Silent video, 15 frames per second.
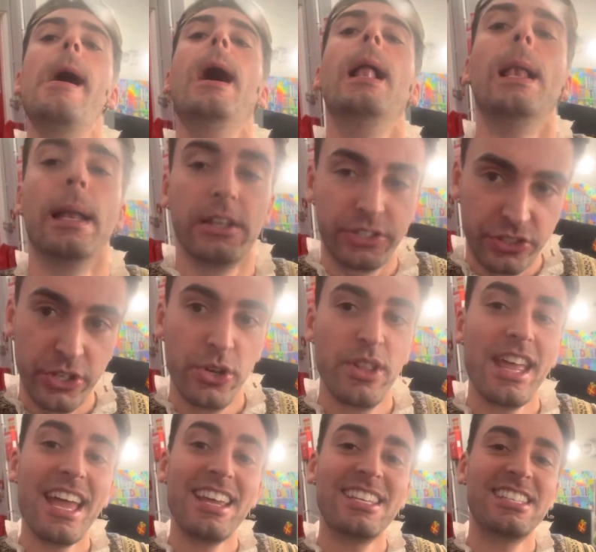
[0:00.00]
Let's do
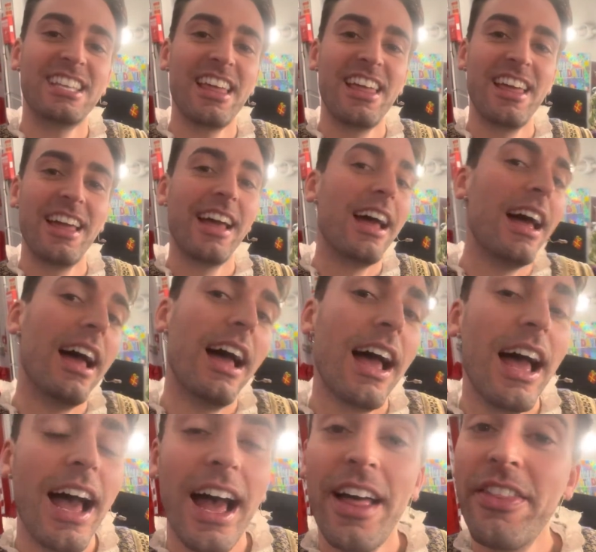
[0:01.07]
this,
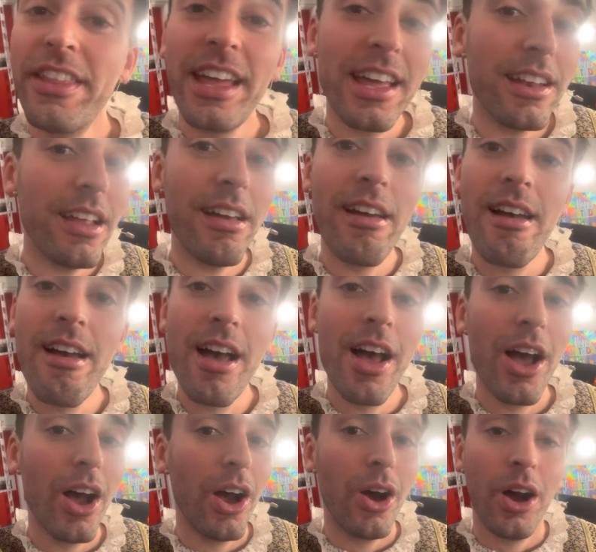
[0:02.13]
and then
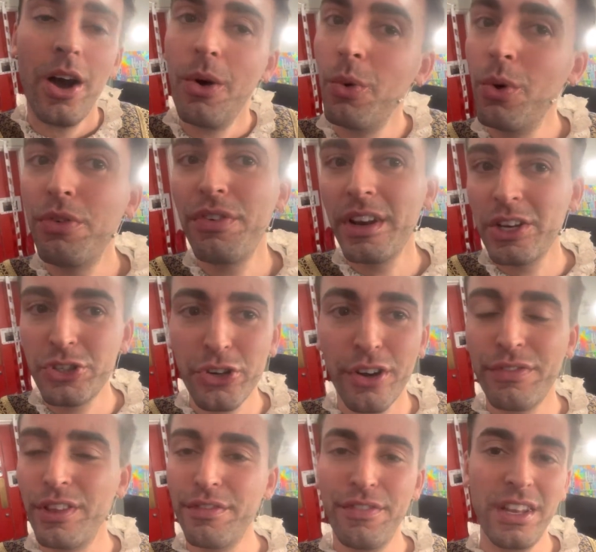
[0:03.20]
we'll finish off
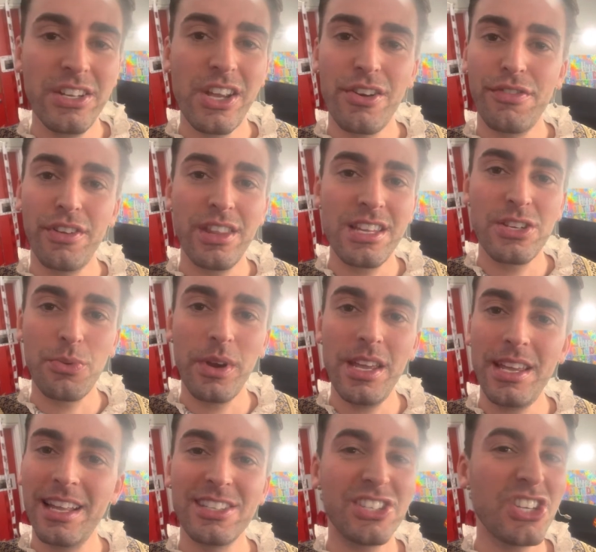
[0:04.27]
the video for this
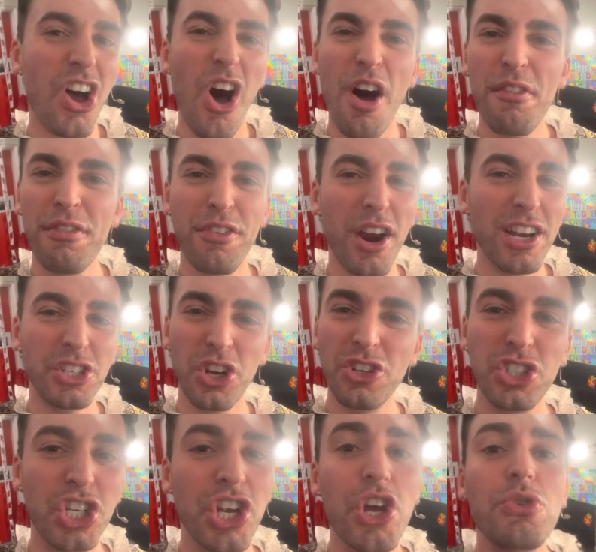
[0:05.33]
week and start afresh on
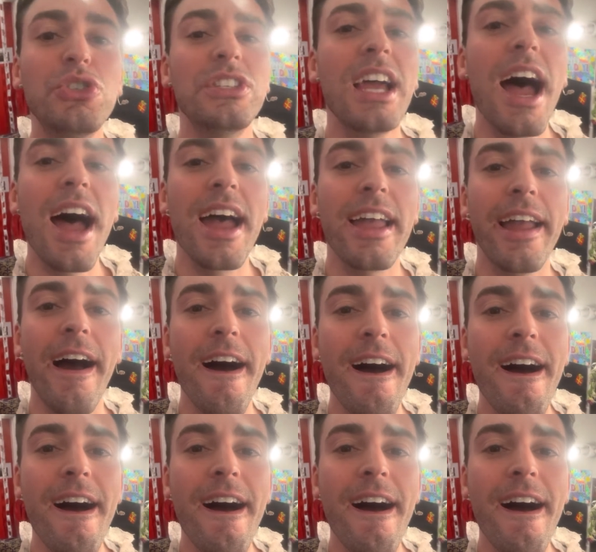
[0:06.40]
Tuesday.